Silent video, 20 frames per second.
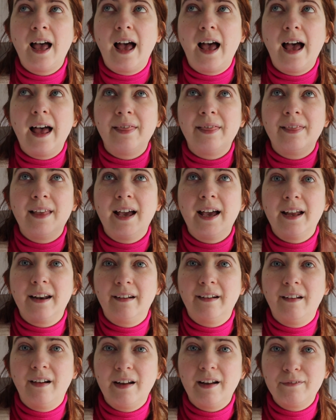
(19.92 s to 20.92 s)
and
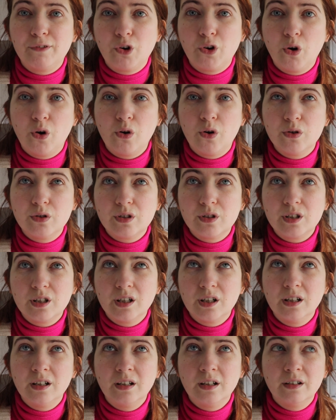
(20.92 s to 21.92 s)
then I've
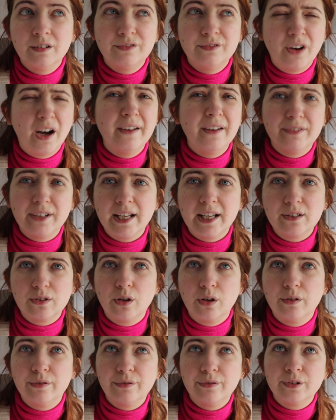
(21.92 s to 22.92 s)
got 5 days
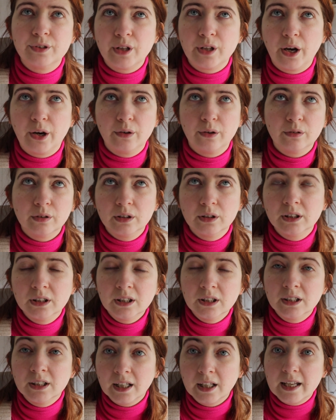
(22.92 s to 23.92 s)
off. So
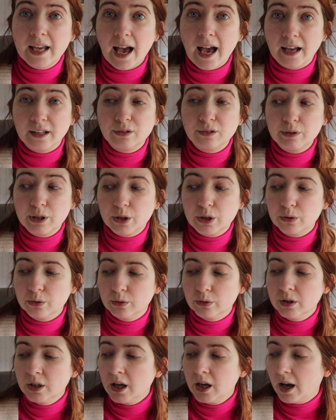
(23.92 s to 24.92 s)
yeah, it's really
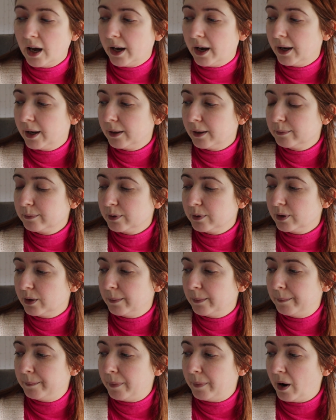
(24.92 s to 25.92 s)
cool.
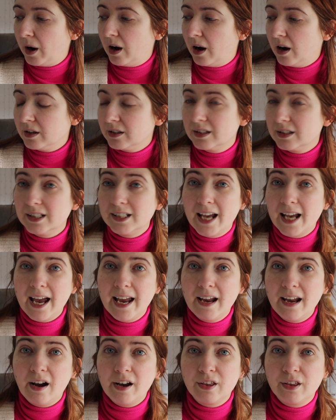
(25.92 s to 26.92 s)
But
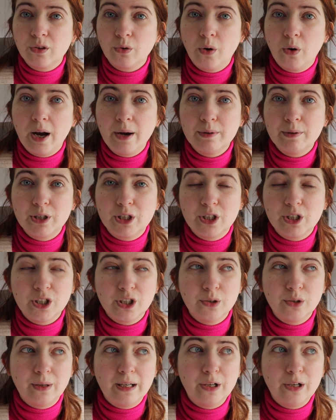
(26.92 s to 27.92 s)
today I thought I would
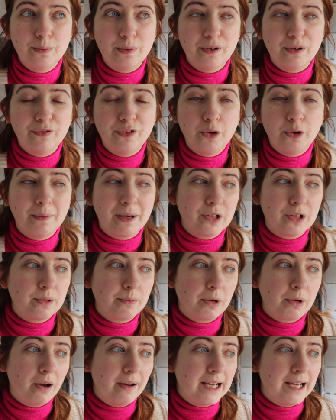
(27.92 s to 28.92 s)
do a little bit of filming because
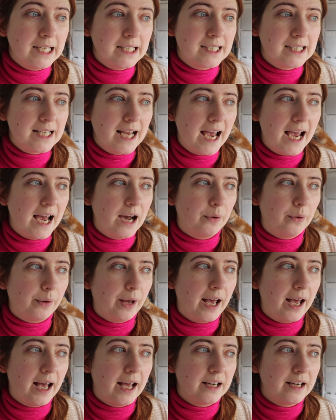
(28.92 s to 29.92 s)
I'm going into town,
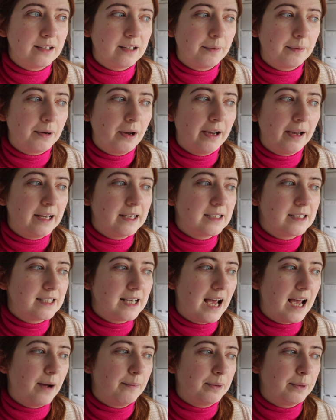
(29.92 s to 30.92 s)
and I'm going into
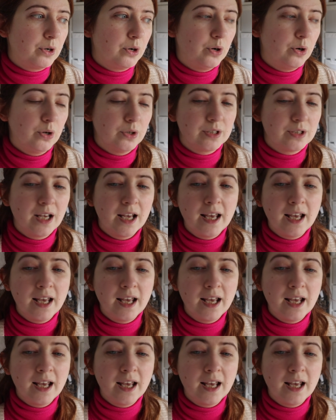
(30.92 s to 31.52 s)
town because